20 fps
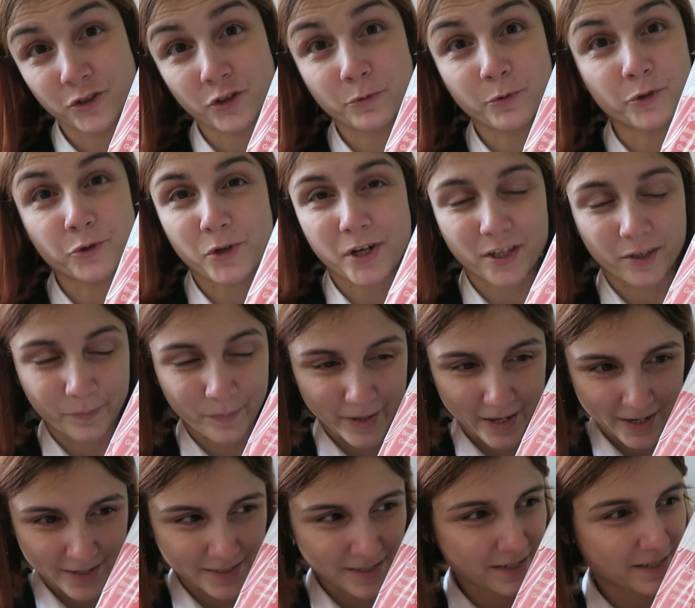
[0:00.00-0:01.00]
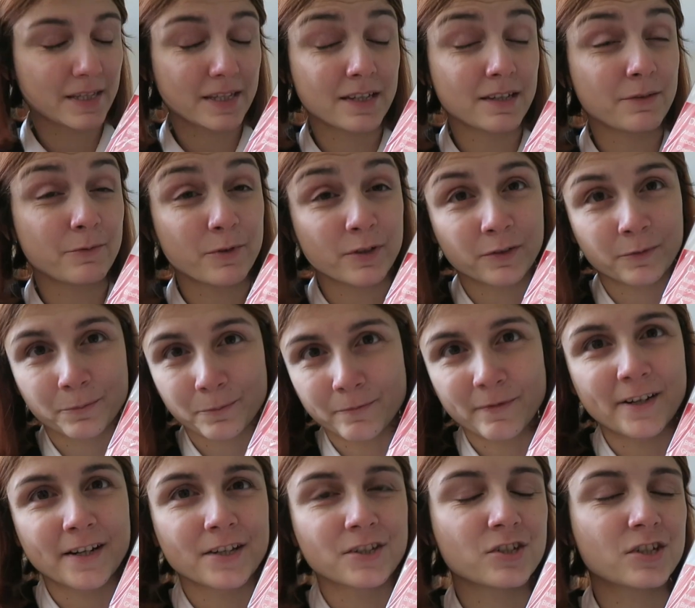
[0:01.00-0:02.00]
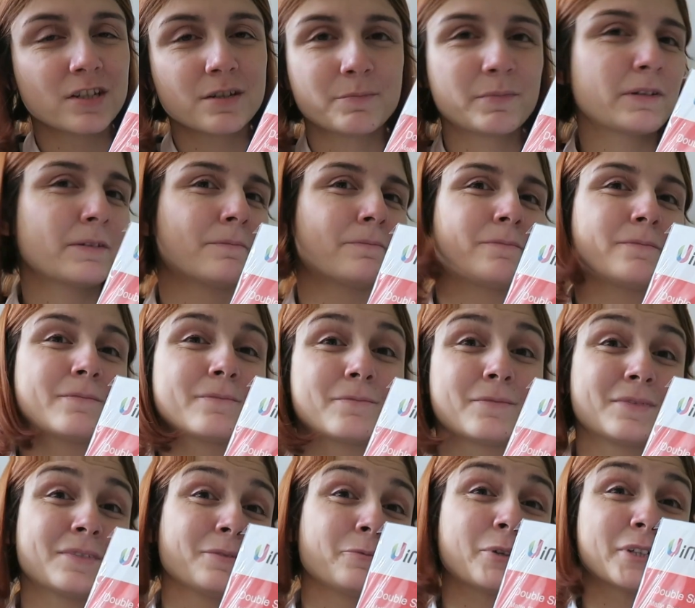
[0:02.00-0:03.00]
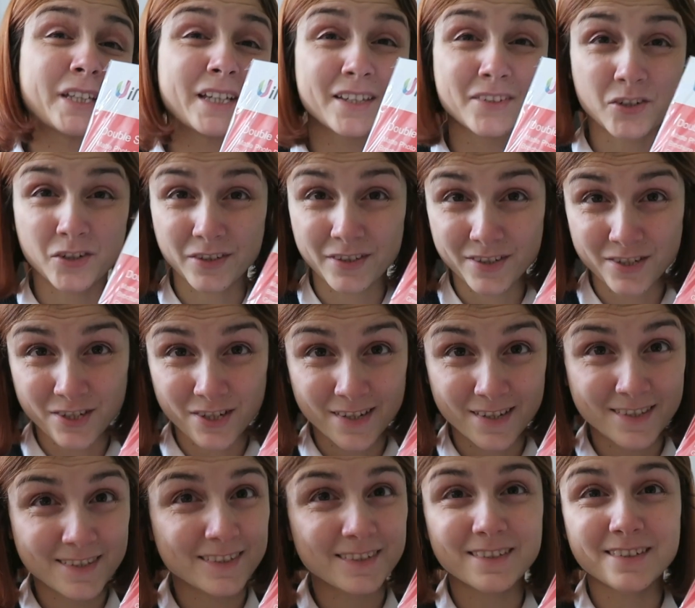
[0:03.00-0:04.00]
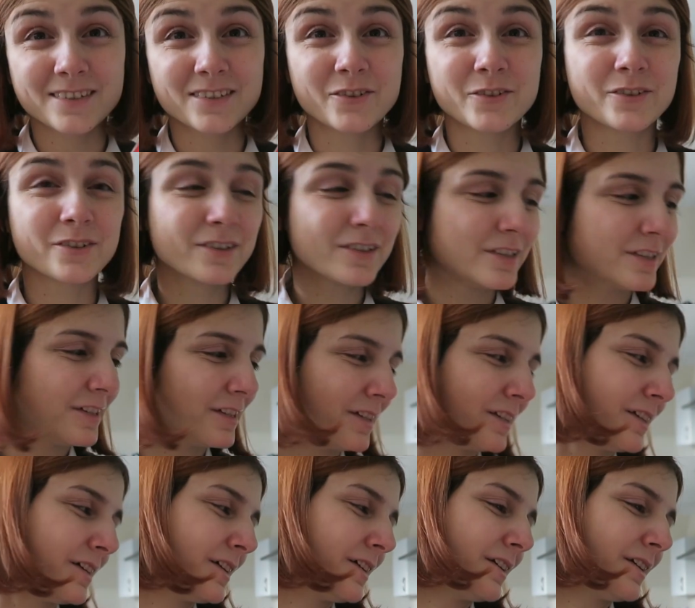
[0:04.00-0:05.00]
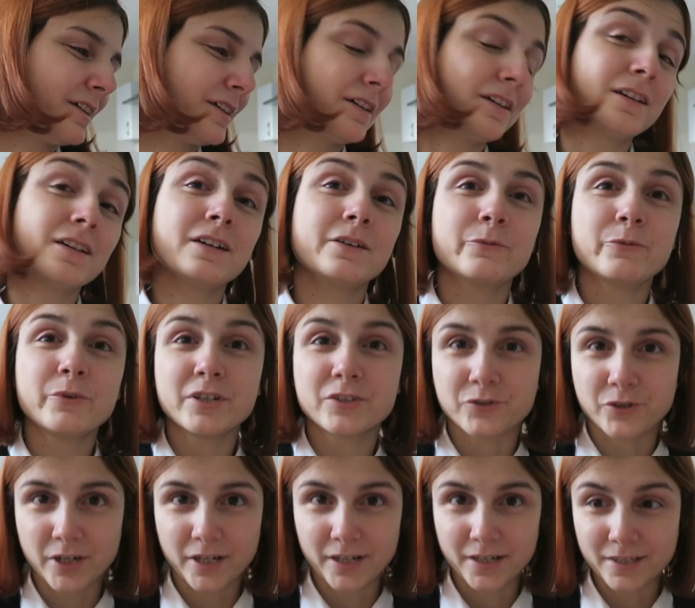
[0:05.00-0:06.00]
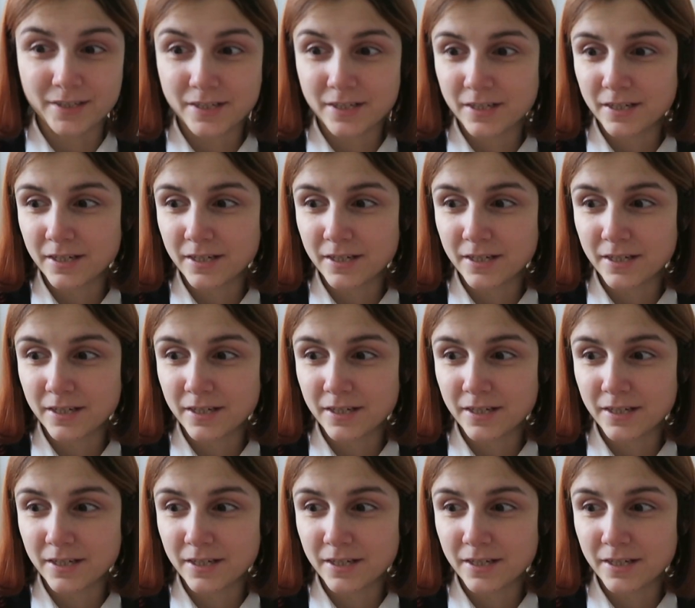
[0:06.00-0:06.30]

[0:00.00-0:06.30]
don't know what to expect. It was very cheap, 100 sheets, so we tried.